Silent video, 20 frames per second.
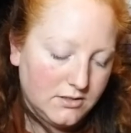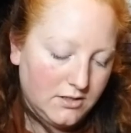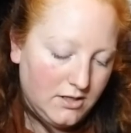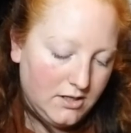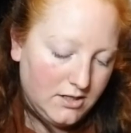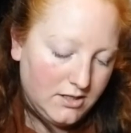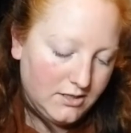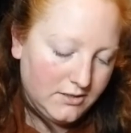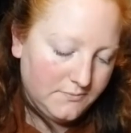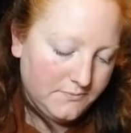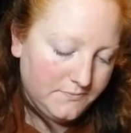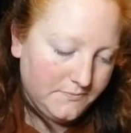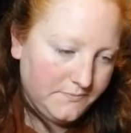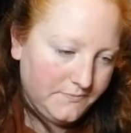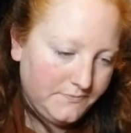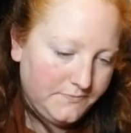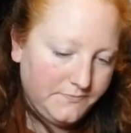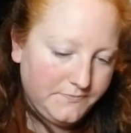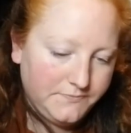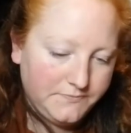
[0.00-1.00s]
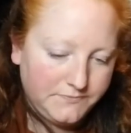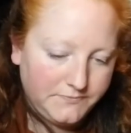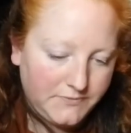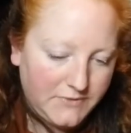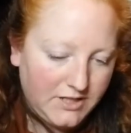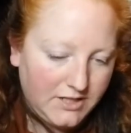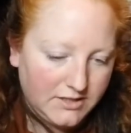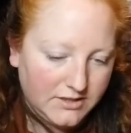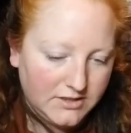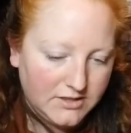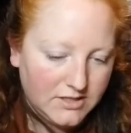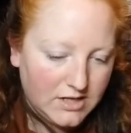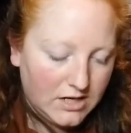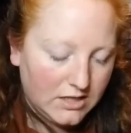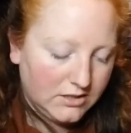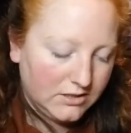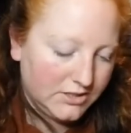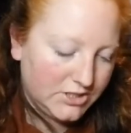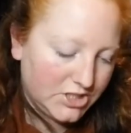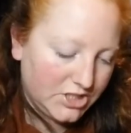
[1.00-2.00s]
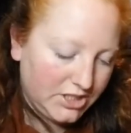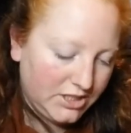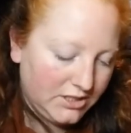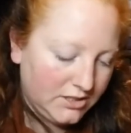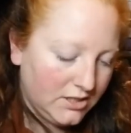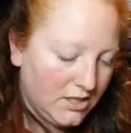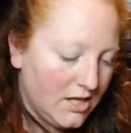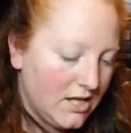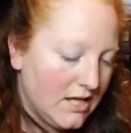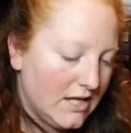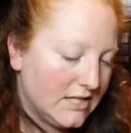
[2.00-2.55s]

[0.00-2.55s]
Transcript: anthology.